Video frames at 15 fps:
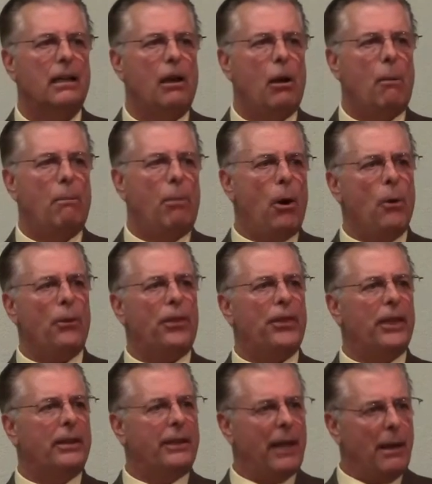both
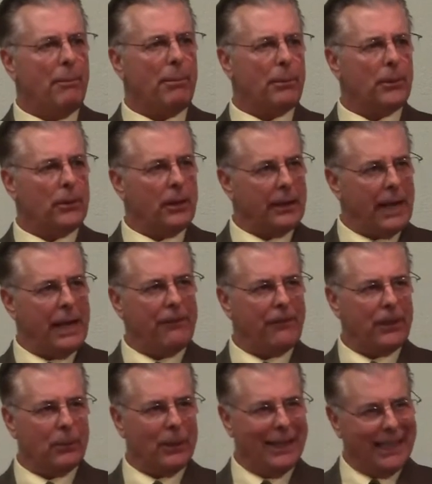the temporal life
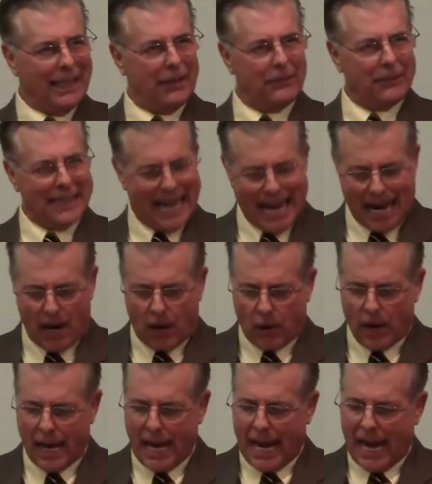that we live
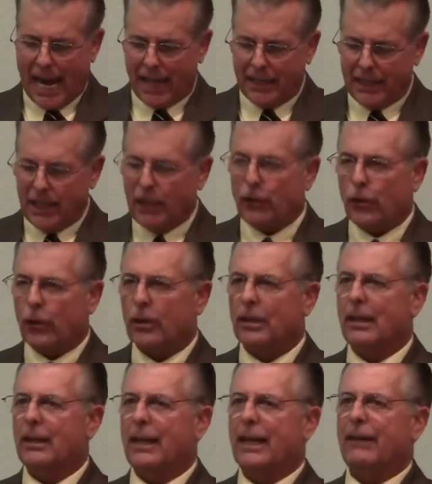now and the
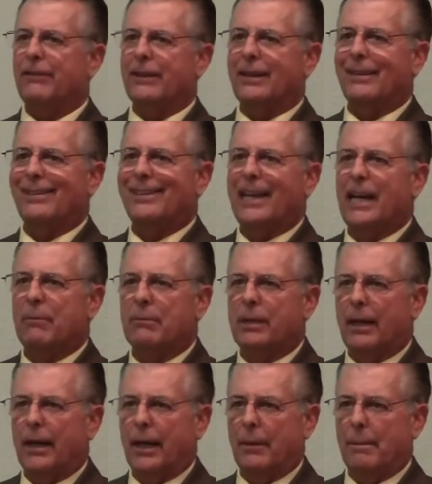eternal life at the same
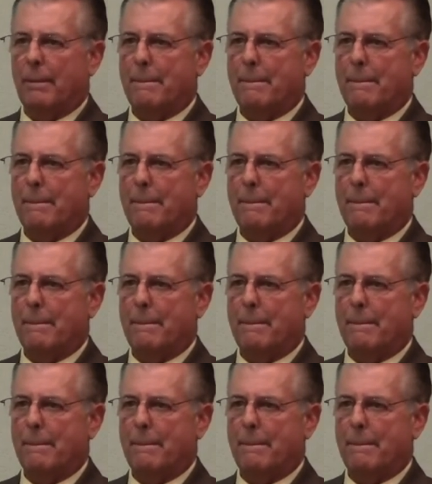time.